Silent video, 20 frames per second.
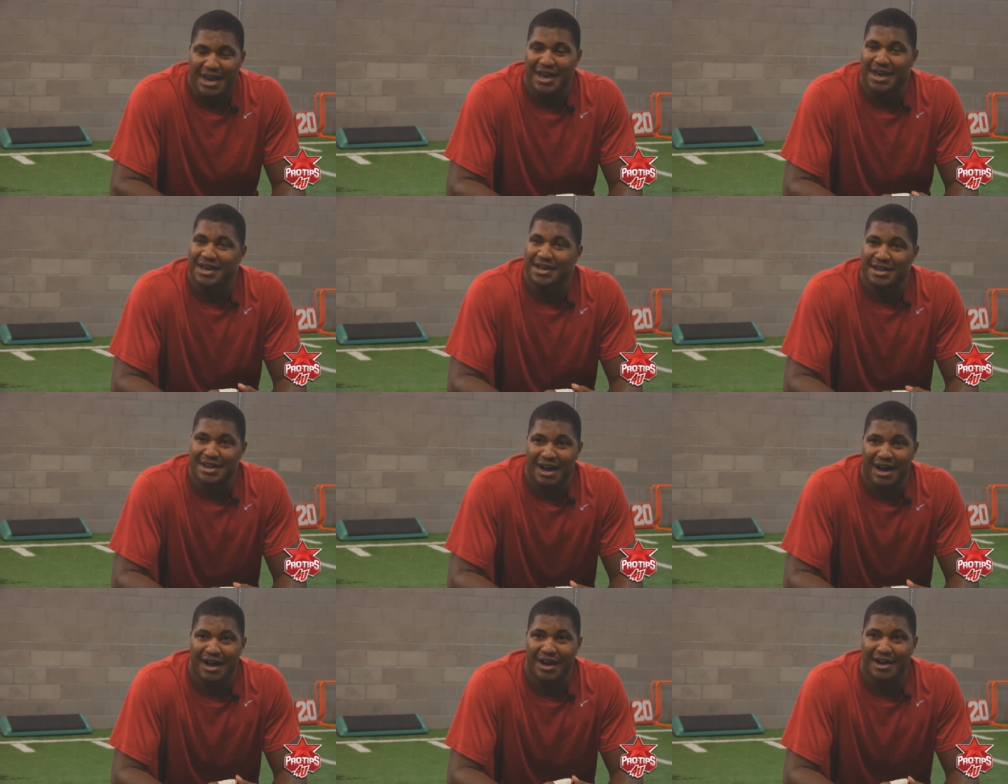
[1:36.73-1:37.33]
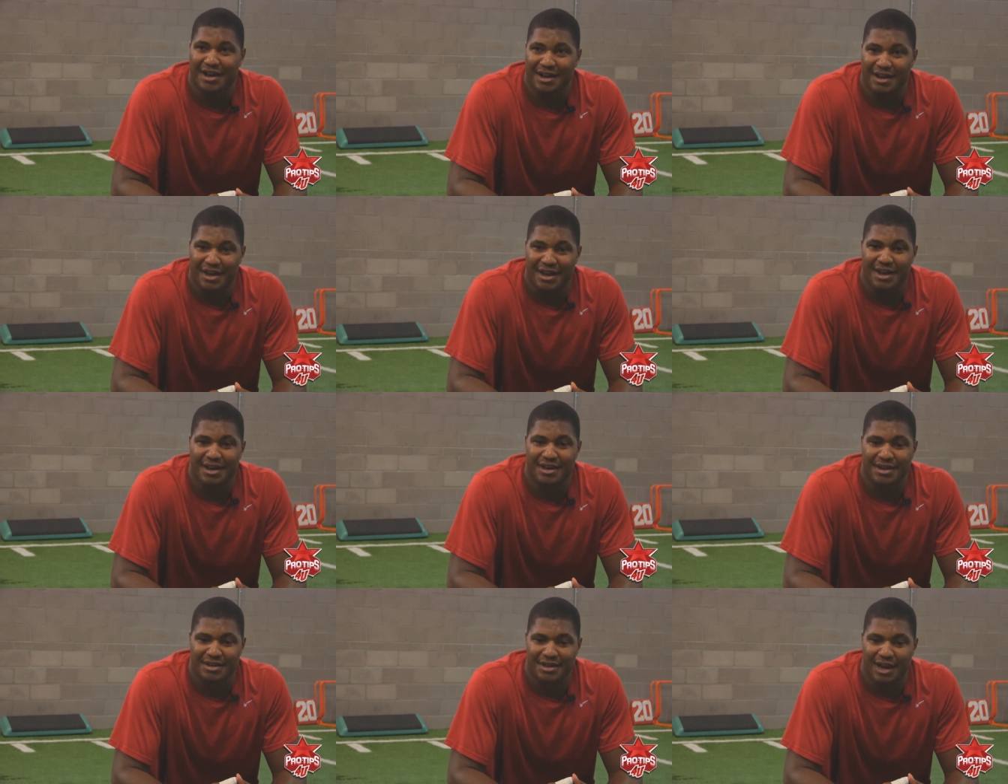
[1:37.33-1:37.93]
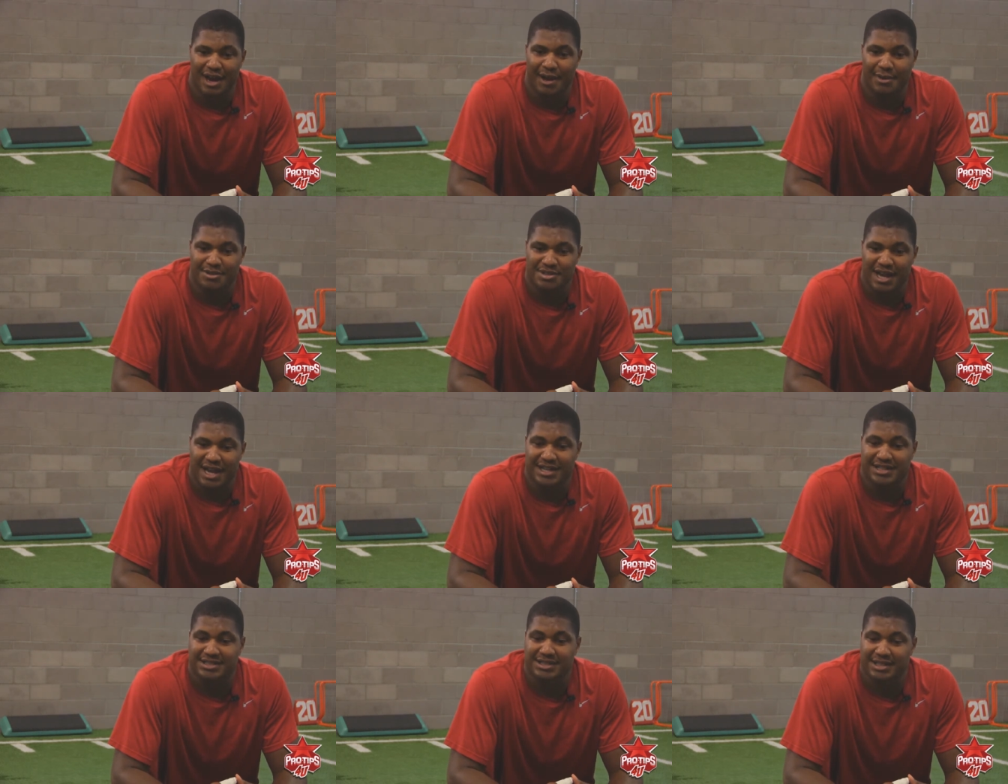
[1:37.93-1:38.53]
And, uh, and I was
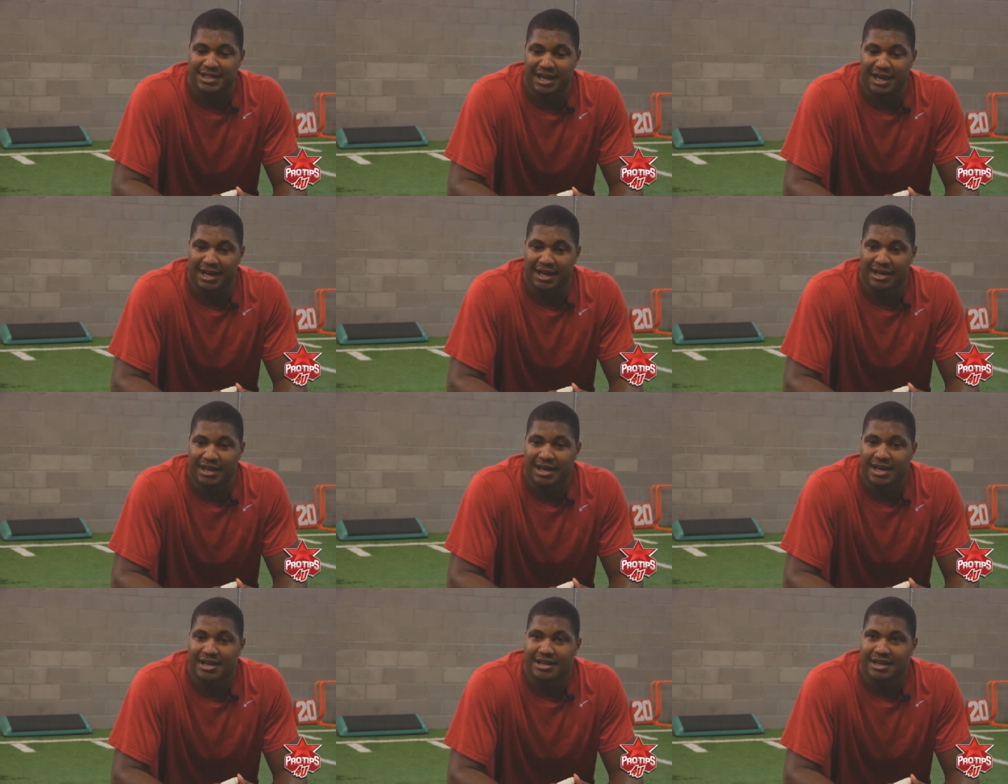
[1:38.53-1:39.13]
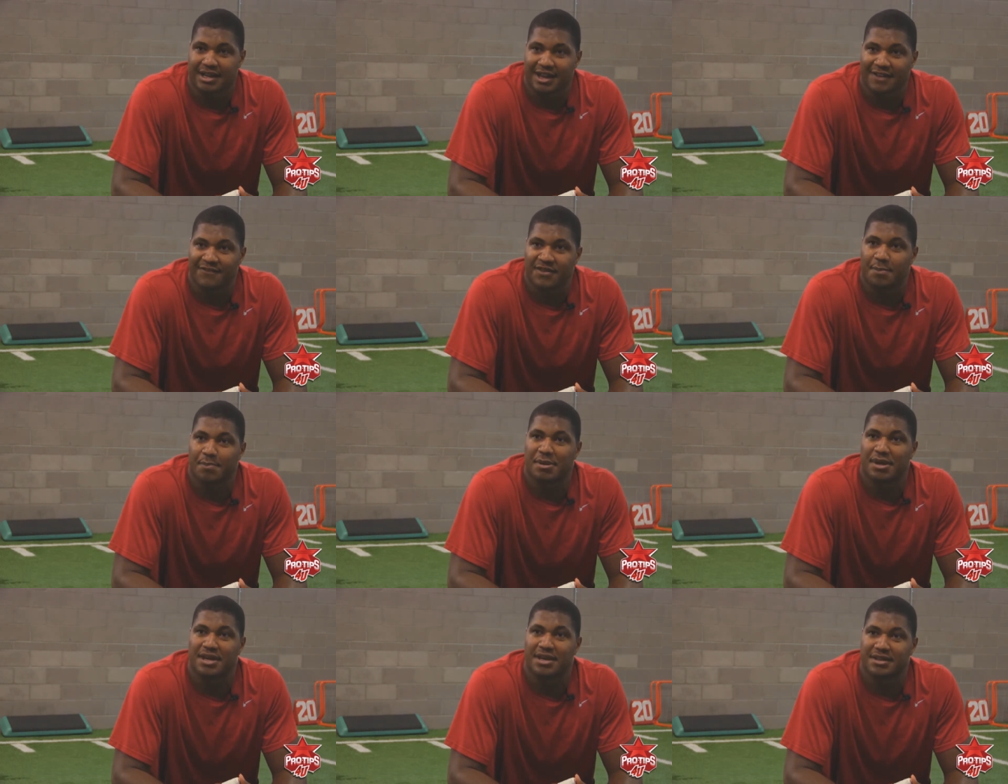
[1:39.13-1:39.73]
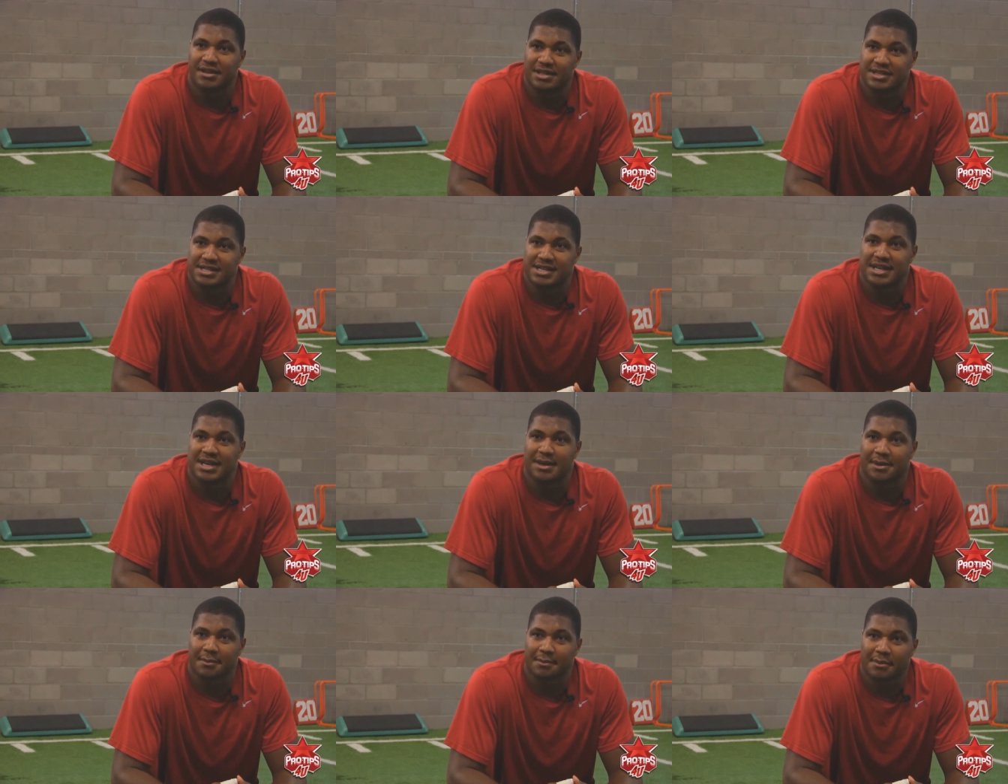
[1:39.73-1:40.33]
actually uh, the MVP of the
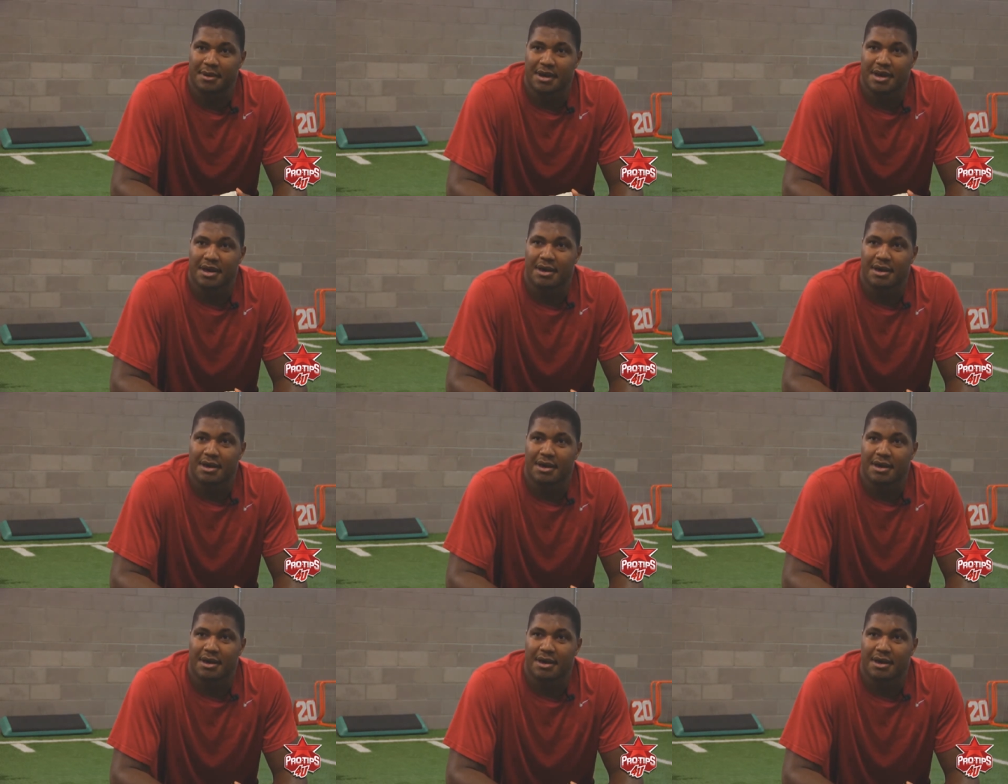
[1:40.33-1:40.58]
team